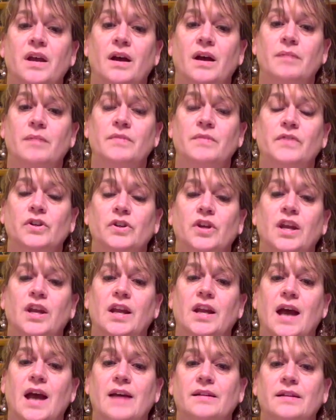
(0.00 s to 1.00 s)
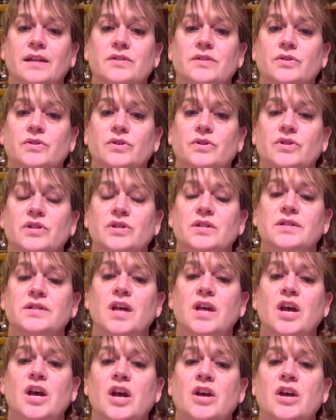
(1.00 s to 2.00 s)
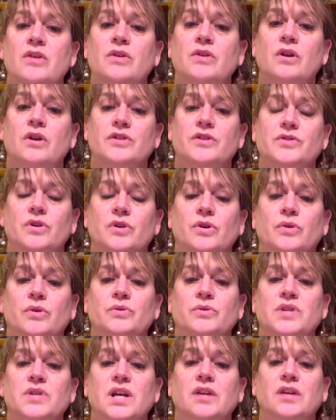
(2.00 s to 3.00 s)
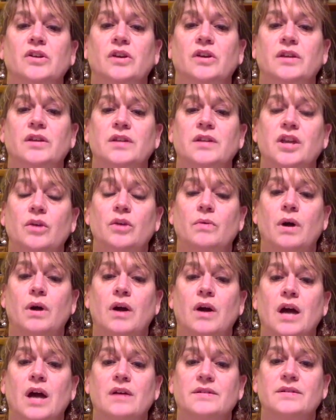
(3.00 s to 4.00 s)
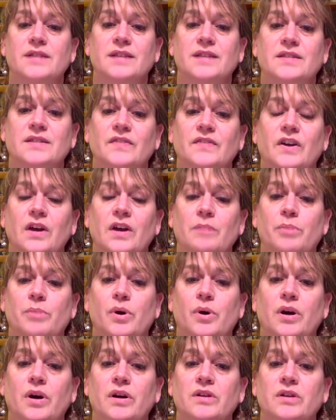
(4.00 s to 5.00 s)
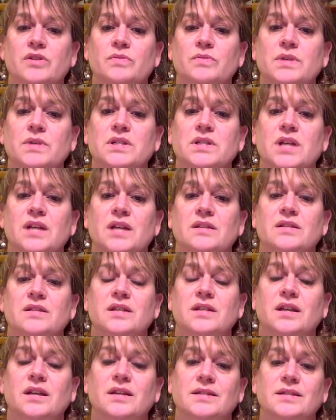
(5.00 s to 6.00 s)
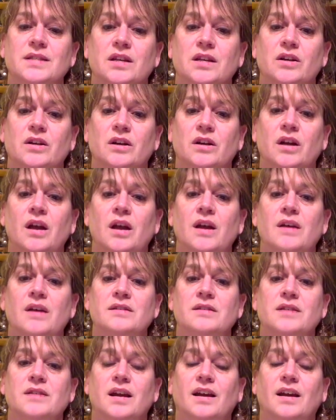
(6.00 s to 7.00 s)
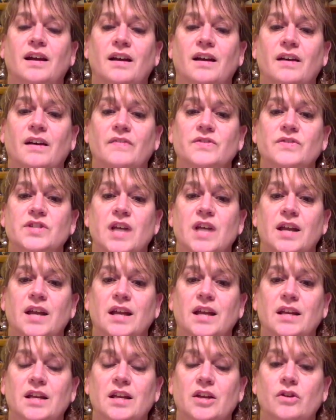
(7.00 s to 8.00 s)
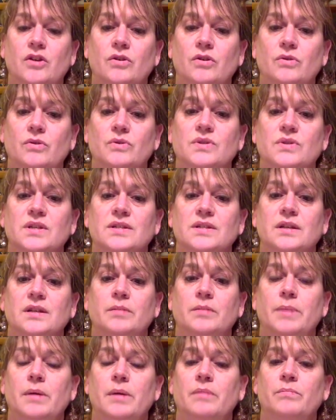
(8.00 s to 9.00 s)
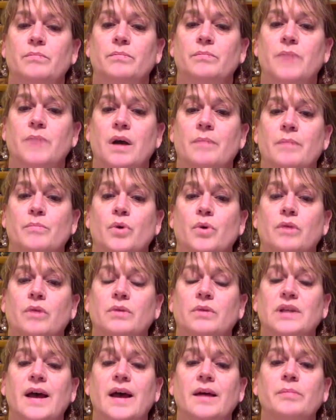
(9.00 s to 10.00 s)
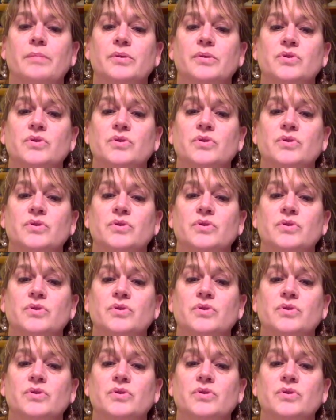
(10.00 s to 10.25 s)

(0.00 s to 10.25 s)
If you're looking at online sources, you can also take a look at the URLs. That's very important. We tend to consider .govs, .edus as a little bit more reliable